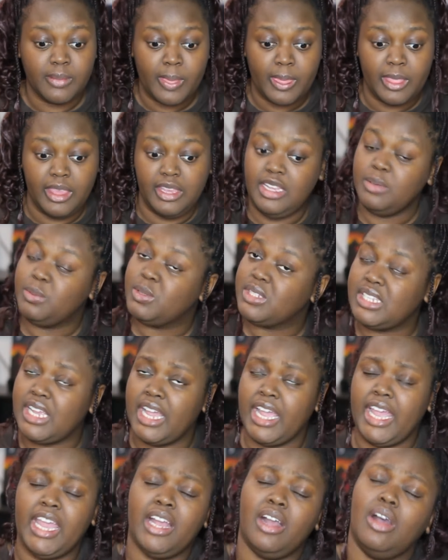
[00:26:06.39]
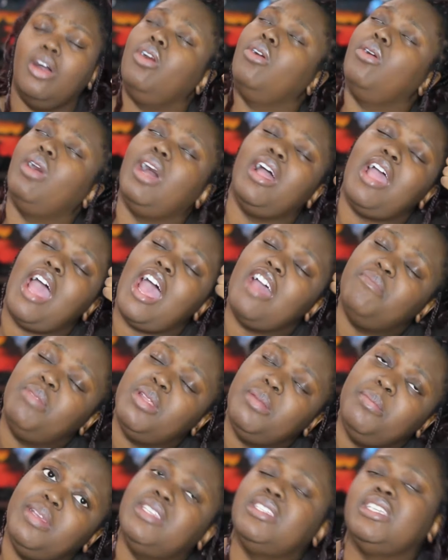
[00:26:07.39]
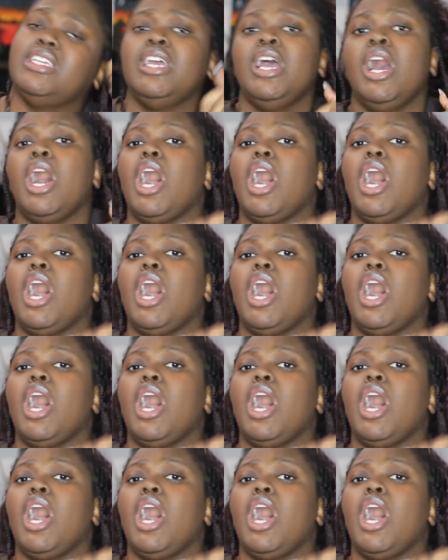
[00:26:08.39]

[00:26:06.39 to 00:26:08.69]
he was saying, Oh, I, I've been busy.